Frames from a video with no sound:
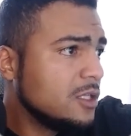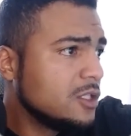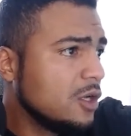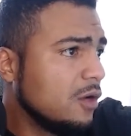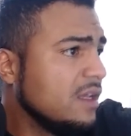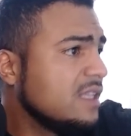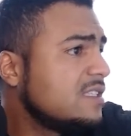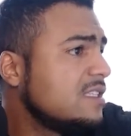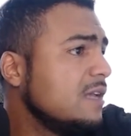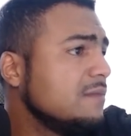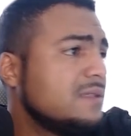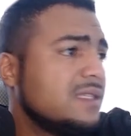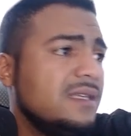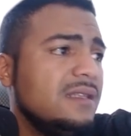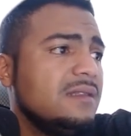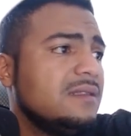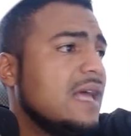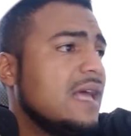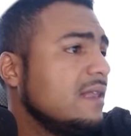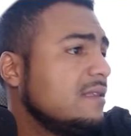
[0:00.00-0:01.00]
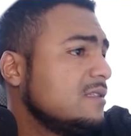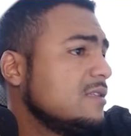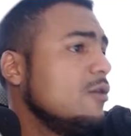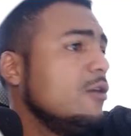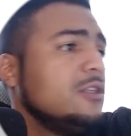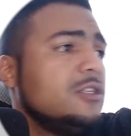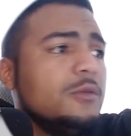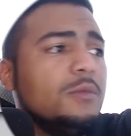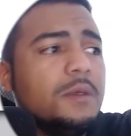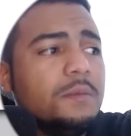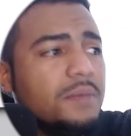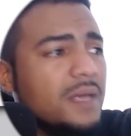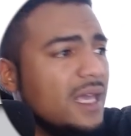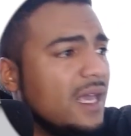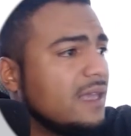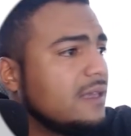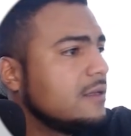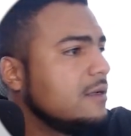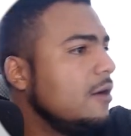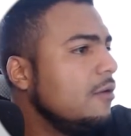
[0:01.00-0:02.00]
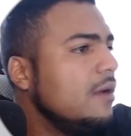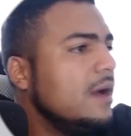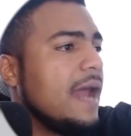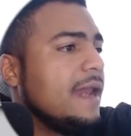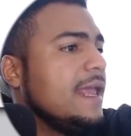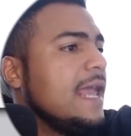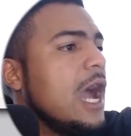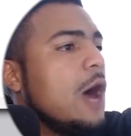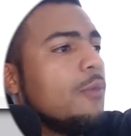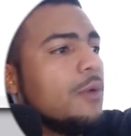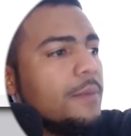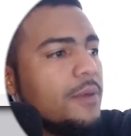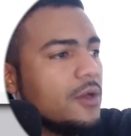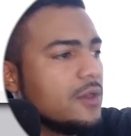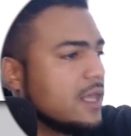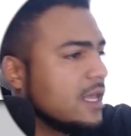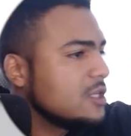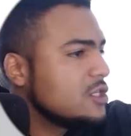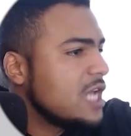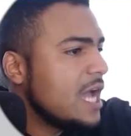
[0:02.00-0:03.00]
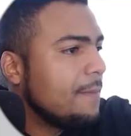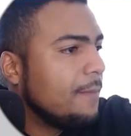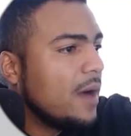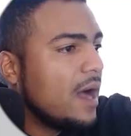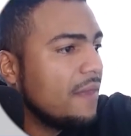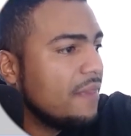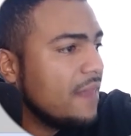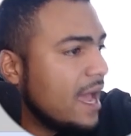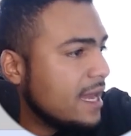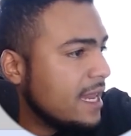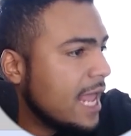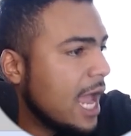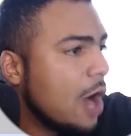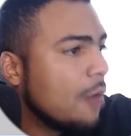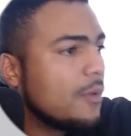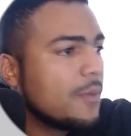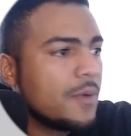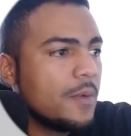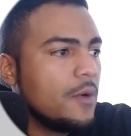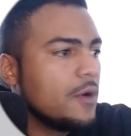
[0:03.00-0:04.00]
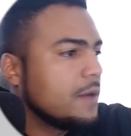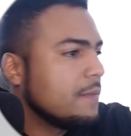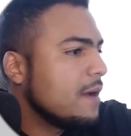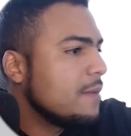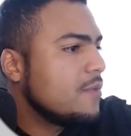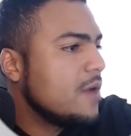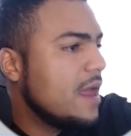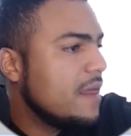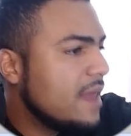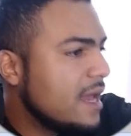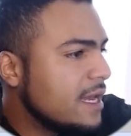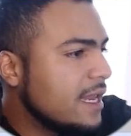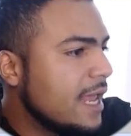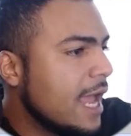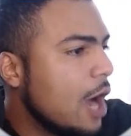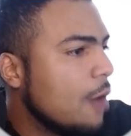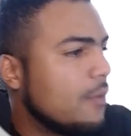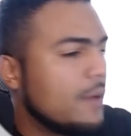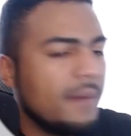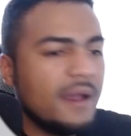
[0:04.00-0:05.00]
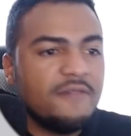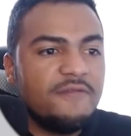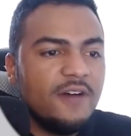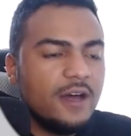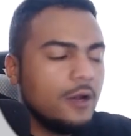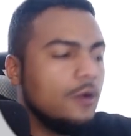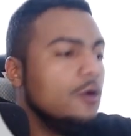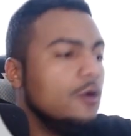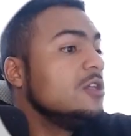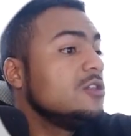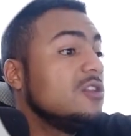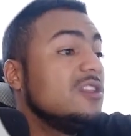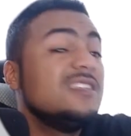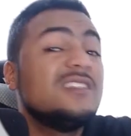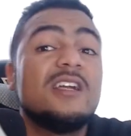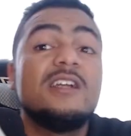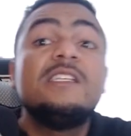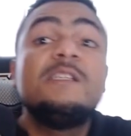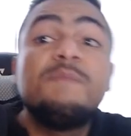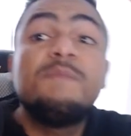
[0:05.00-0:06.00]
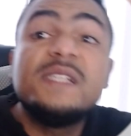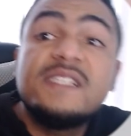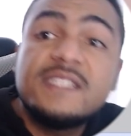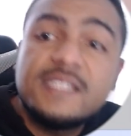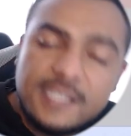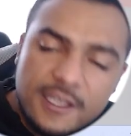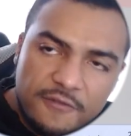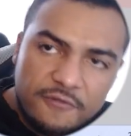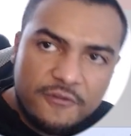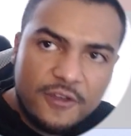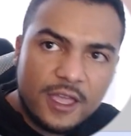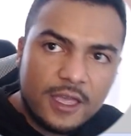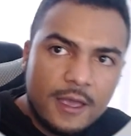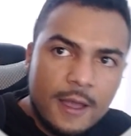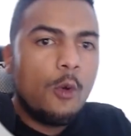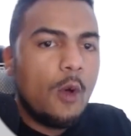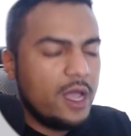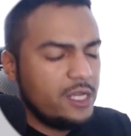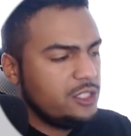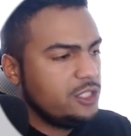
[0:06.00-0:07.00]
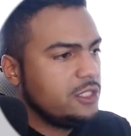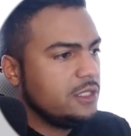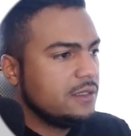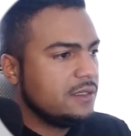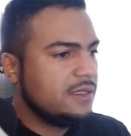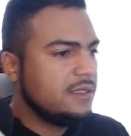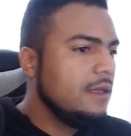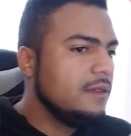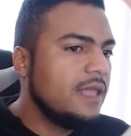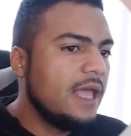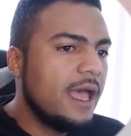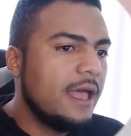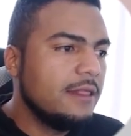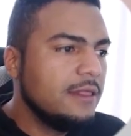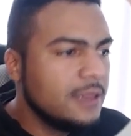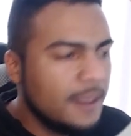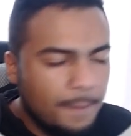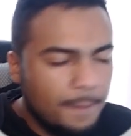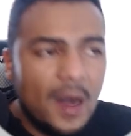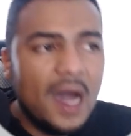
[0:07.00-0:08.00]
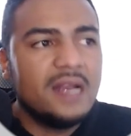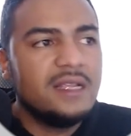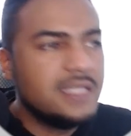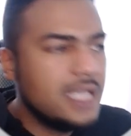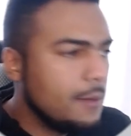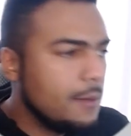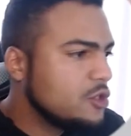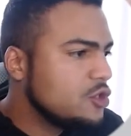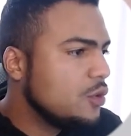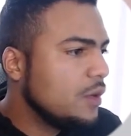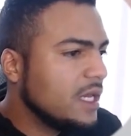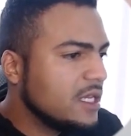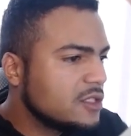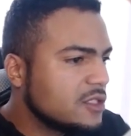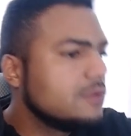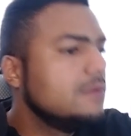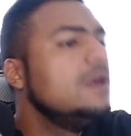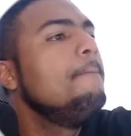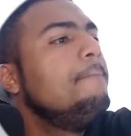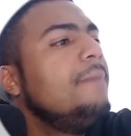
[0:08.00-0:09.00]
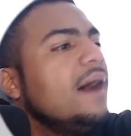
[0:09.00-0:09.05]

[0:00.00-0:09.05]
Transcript: So it's something that's going to be big, you know? I need help with building a chatbot, I need help with promoting my brand, I need help with my funnel. So these are specific questions that the bot is able to answer.